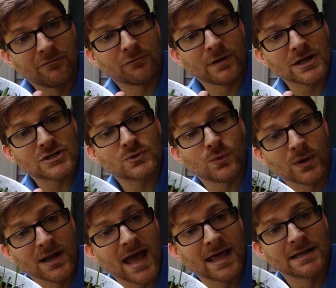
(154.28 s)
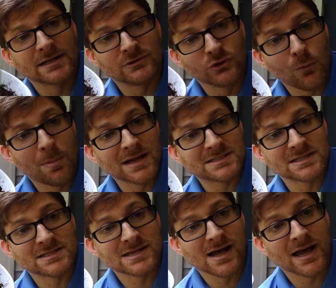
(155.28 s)
fresh, organic, no
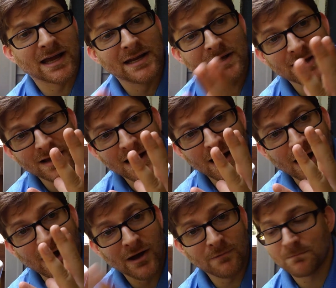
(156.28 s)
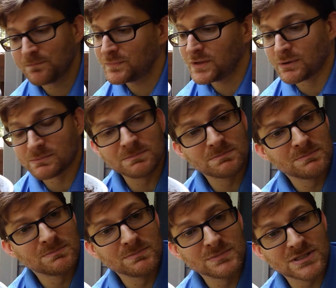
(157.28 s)
pesticide,
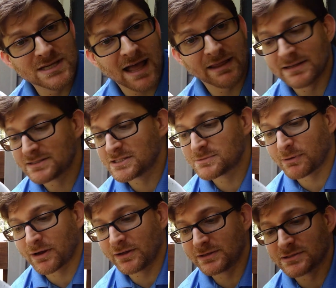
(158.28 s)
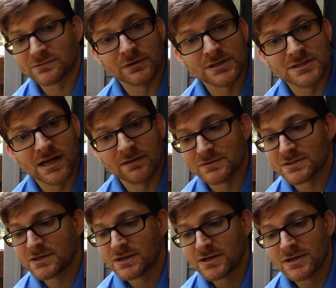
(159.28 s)
scallions and spring onions for ourselves.
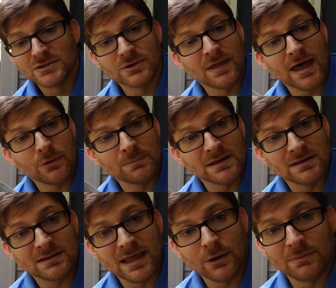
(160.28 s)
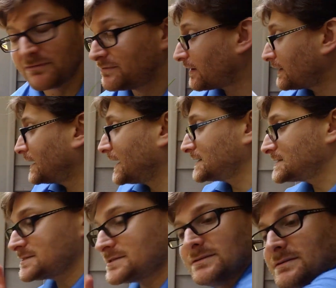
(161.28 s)
So that'll be very
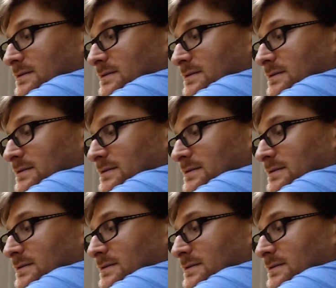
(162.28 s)
nice